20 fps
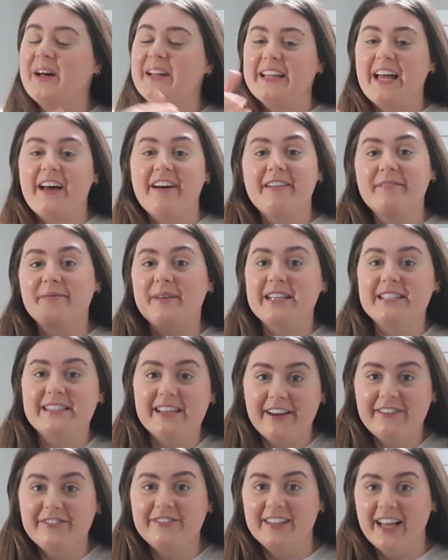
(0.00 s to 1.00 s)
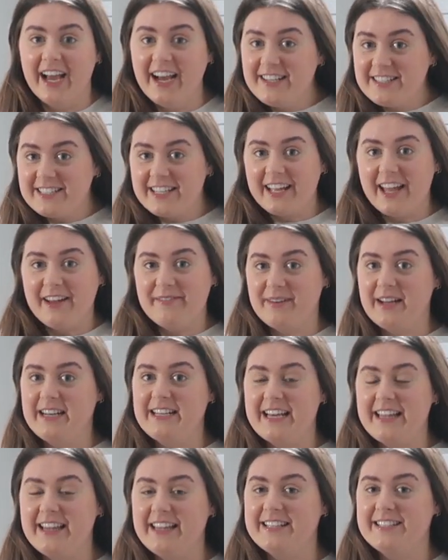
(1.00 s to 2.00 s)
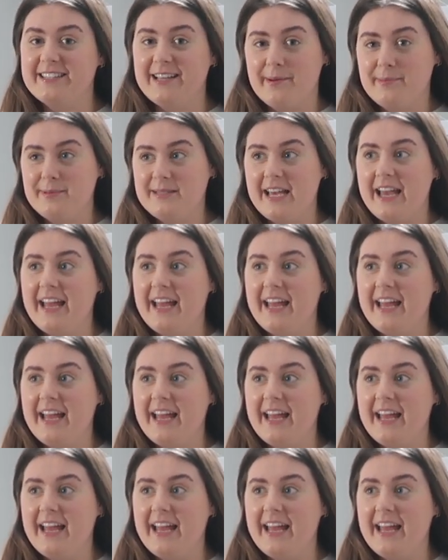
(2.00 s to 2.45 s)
allowing myself not to get my daily steps